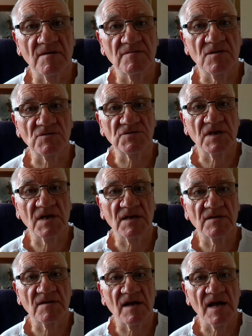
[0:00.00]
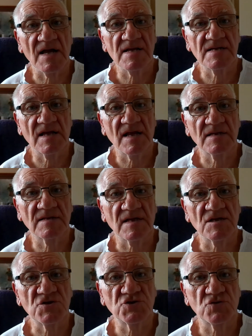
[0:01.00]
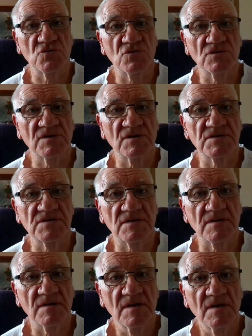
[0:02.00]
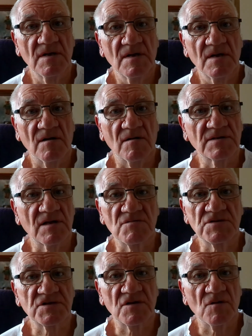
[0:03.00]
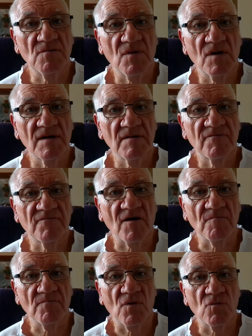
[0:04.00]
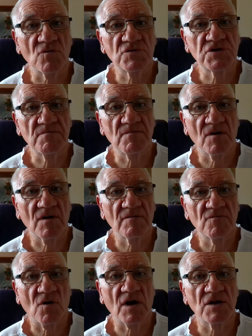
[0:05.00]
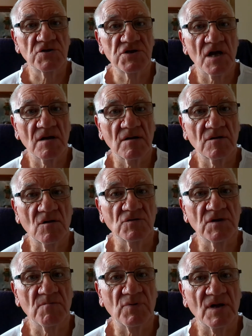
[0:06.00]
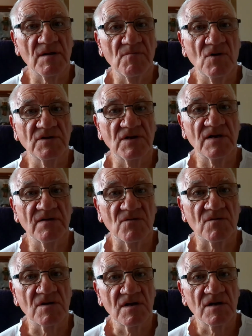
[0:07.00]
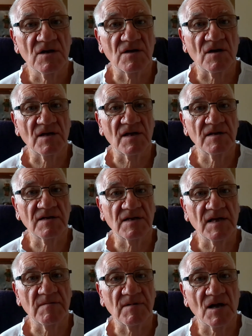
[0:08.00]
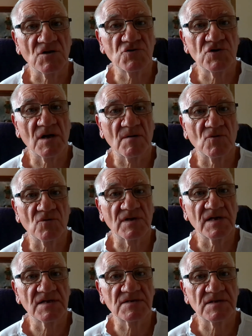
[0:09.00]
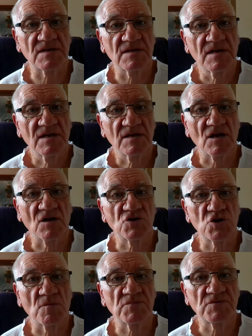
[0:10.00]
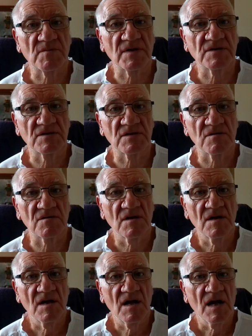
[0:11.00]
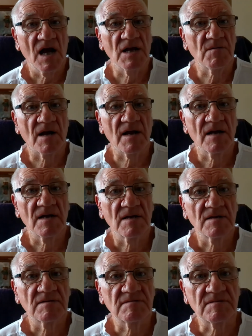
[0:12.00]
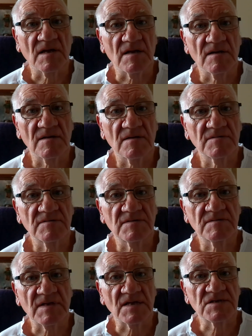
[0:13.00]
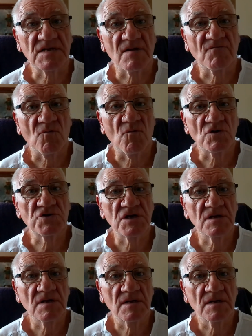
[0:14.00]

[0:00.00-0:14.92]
got together and ensured that I don't sit on my front porch in my rocking chair contemplate my neighbour. You know, they keep conjuring up all these little jobs for me to do. Anyway, thanks again for watching.